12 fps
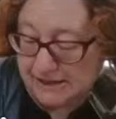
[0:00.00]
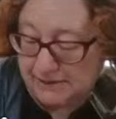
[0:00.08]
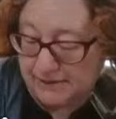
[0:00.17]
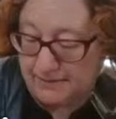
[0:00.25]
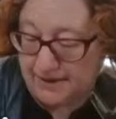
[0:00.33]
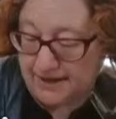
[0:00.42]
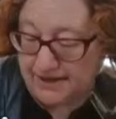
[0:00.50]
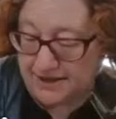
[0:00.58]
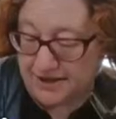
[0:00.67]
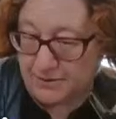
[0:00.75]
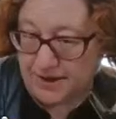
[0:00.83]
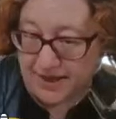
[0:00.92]
what am I going to
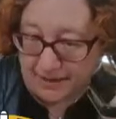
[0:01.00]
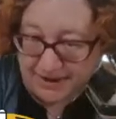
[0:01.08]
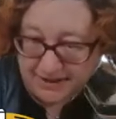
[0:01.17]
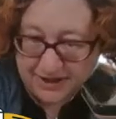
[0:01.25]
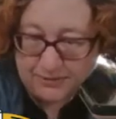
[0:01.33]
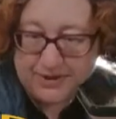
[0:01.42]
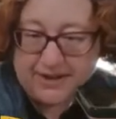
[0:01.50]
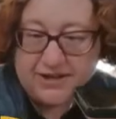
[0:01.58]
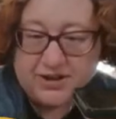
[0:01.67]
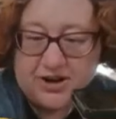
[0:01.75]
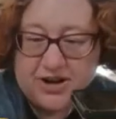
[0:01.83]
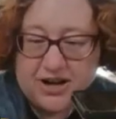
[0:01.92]
start with? I'm going to start with a
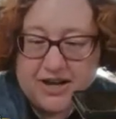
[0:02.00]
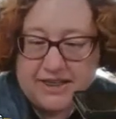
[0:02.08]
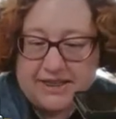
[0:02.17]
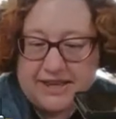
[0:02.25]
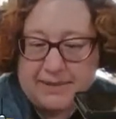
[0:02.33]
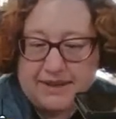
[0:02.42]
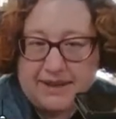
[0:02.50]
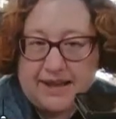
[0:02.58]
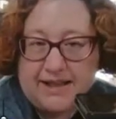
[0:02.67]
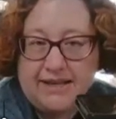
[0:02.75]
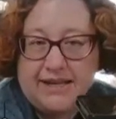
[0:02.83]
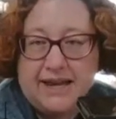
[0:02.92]
dark lemon
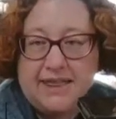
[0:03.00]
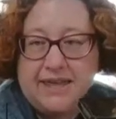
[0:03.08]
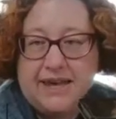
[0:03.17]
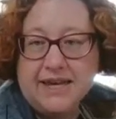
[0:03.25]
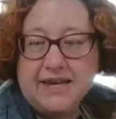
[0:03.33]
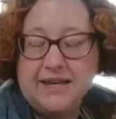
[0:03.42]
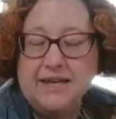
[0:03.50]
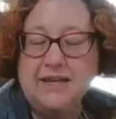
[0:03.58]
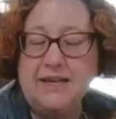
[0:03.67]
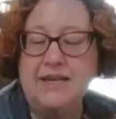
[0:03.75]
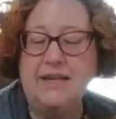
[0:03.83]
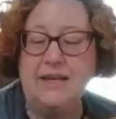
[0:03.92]
lolly, I think.
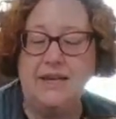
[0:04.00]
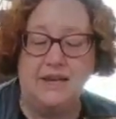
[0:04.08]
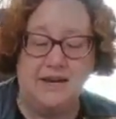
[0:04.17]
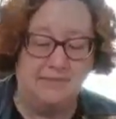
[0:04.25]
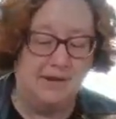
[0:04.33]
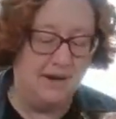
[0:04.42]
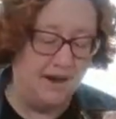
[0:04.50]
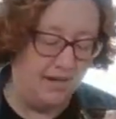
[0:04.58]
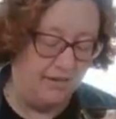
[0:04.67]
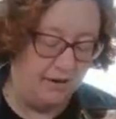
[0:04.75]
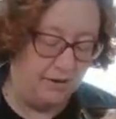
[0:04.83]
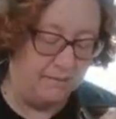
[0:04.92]
I'm going to
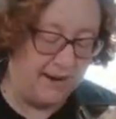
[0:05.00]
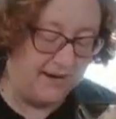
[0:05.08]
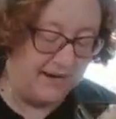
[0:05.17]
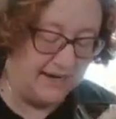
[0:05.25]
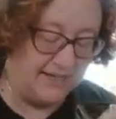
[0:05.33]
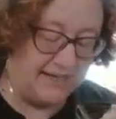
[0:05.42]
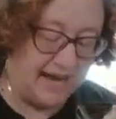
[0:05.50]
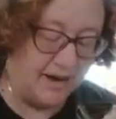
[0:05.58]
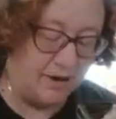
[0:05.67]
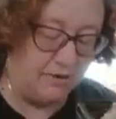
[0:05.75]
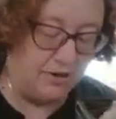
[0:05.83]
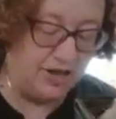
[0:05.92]
color my
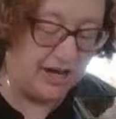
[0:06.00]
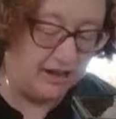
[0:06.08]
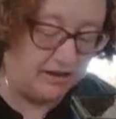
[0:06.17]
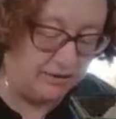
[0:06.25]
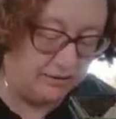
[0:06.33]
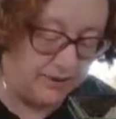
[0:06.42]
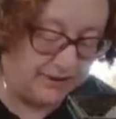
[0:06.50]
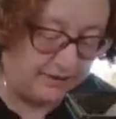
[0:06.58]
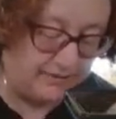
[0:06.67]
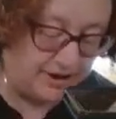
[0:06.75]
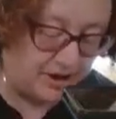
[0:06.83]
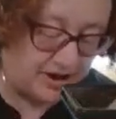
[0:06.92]
taco shell with
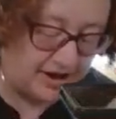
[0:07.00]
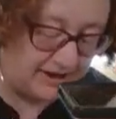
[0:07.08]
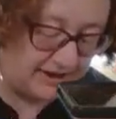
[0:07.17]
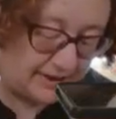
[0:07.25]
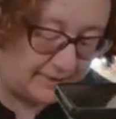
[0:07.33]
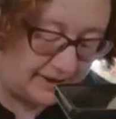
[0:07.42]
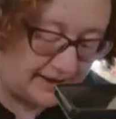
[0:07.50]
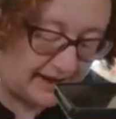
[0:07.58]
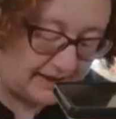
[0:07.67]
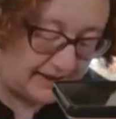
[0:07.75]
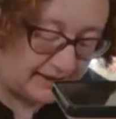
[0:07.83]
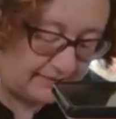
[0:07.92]
some dark lemon
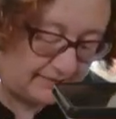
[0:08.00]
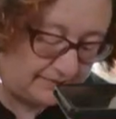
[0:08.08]
lolly.